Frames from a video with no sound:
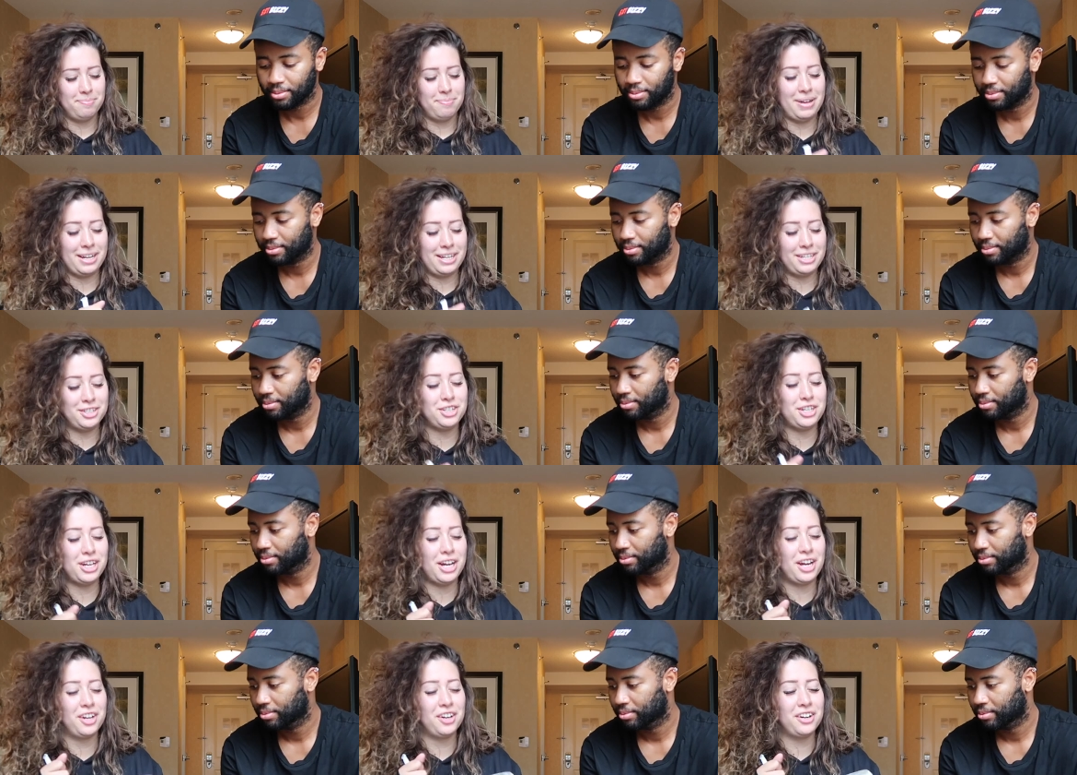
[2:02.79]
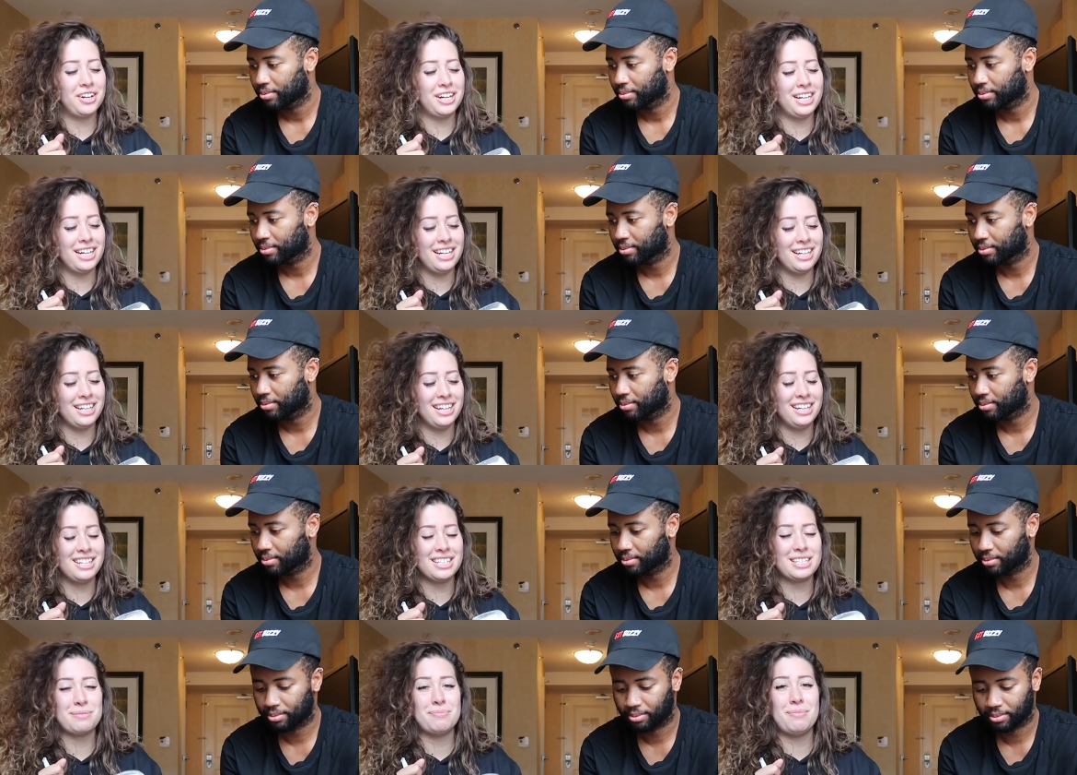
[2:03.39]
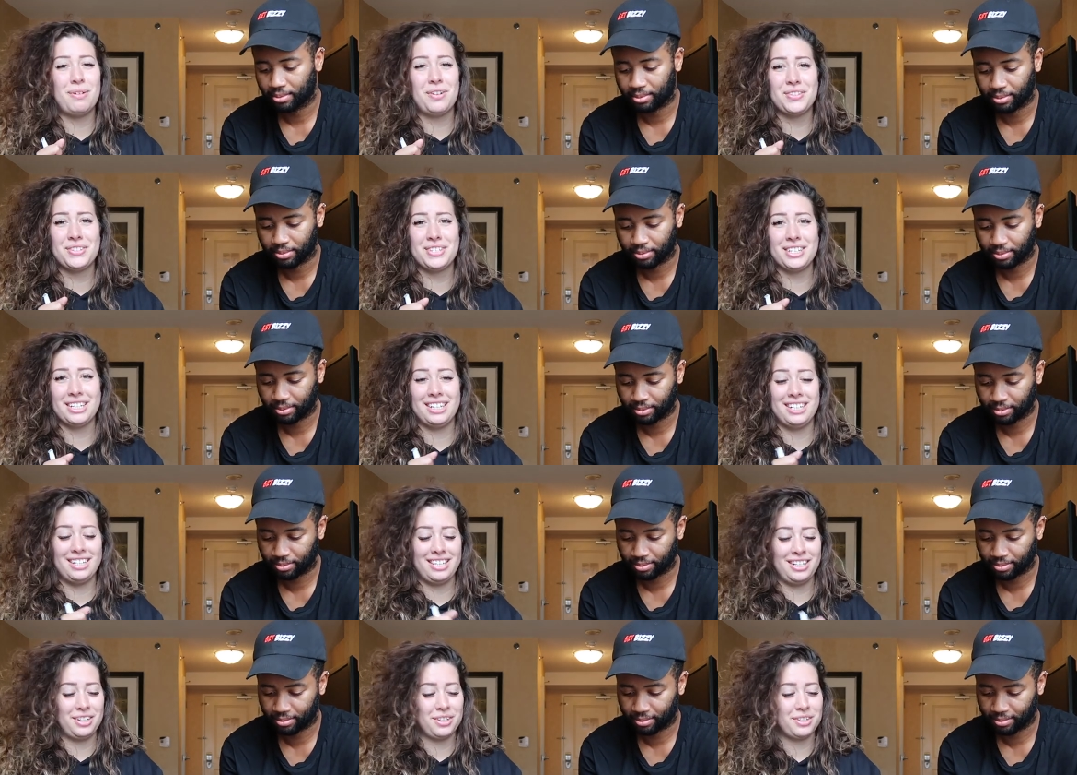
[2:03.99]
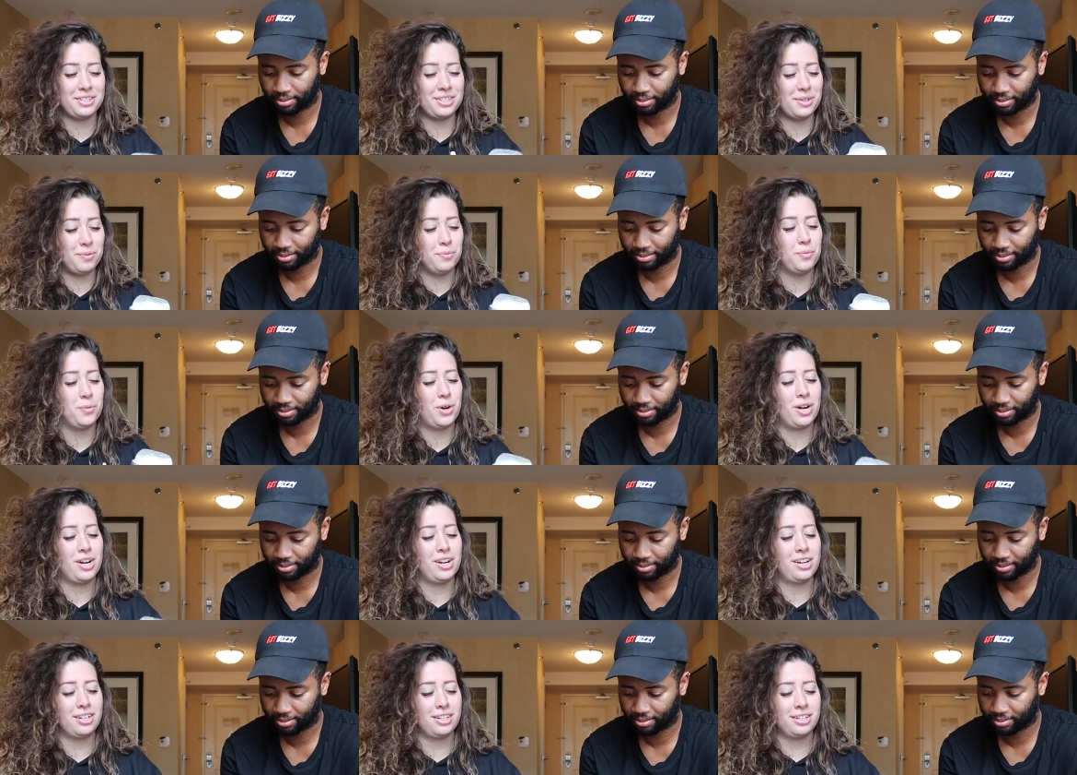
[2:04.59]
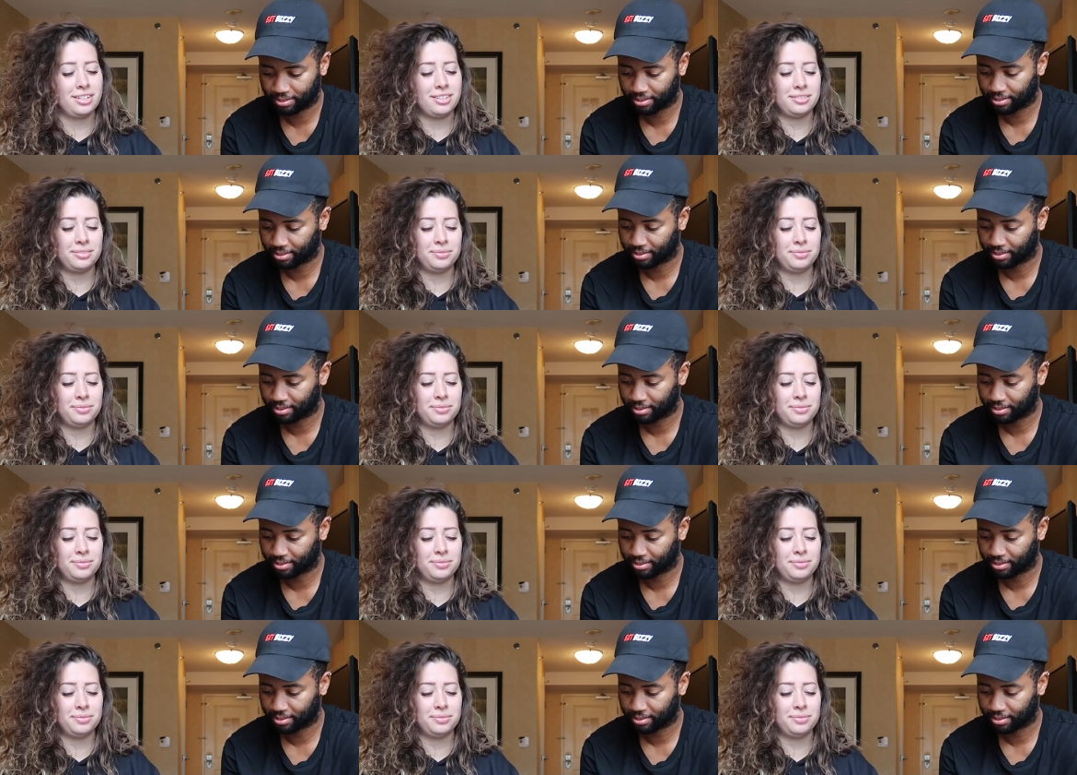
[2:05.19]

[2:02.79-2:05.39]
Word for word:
Speaker 1: my cherry has melted in here somewhere.